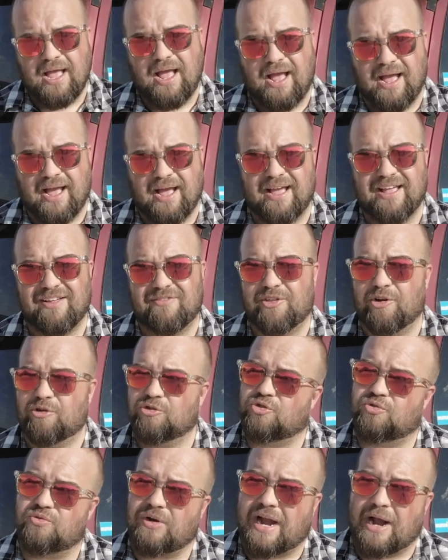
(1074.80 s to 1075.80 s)
if they're
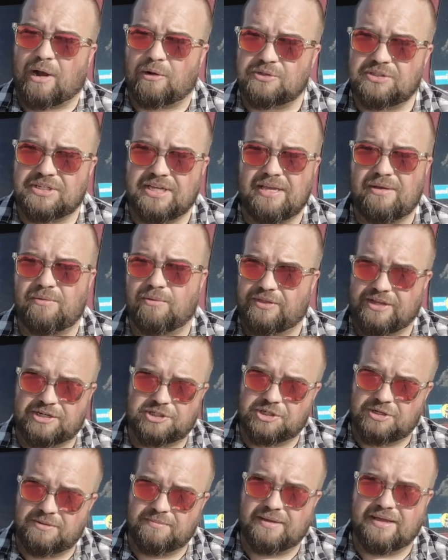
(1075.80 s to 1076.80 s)
drowsy when they
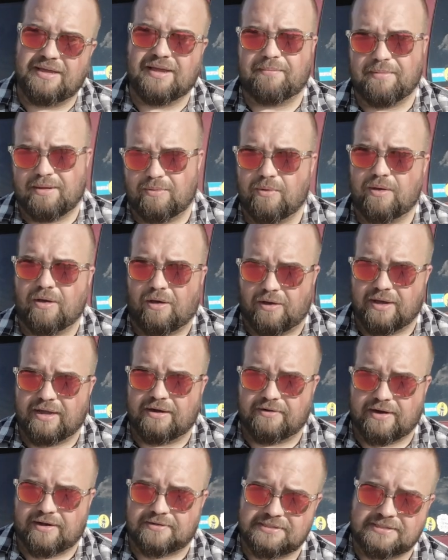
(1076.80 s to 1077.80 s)
shouldn't be. I mean, we all
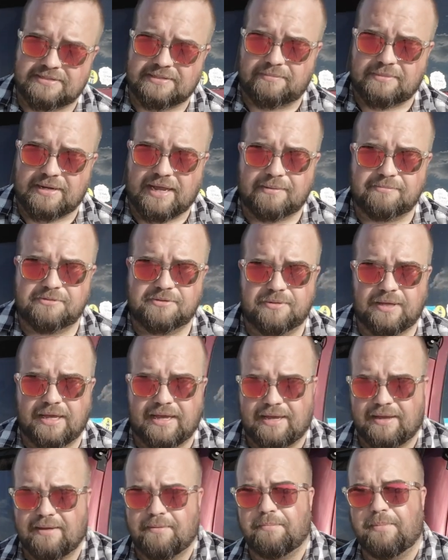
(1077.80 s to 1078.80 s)
get drowsy sometimes,
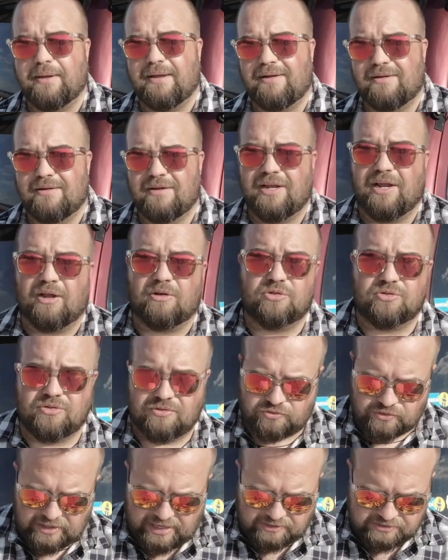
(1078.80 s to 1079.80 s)
but
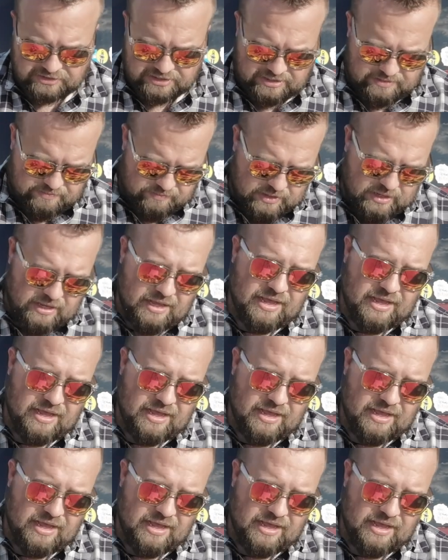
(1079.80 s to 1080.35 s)
drowsy.